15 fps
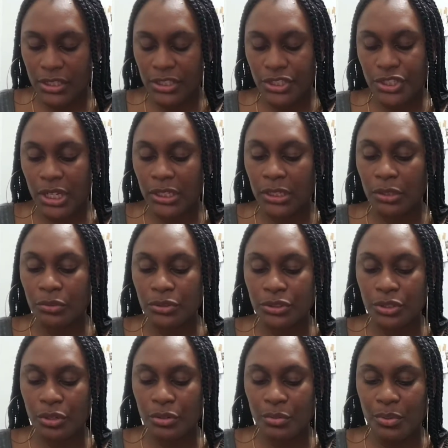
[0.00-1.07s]
The gel alone
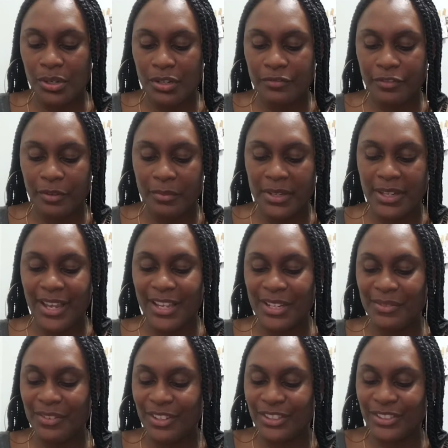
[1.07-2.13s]
don't work for me
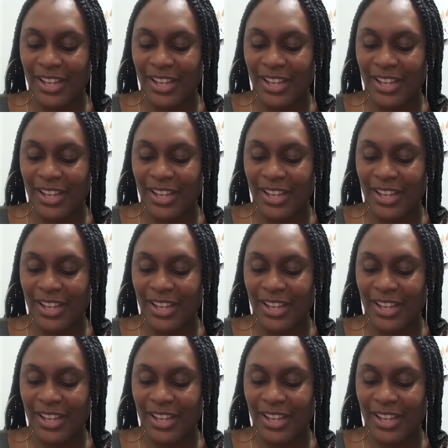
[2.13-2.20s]
anymore,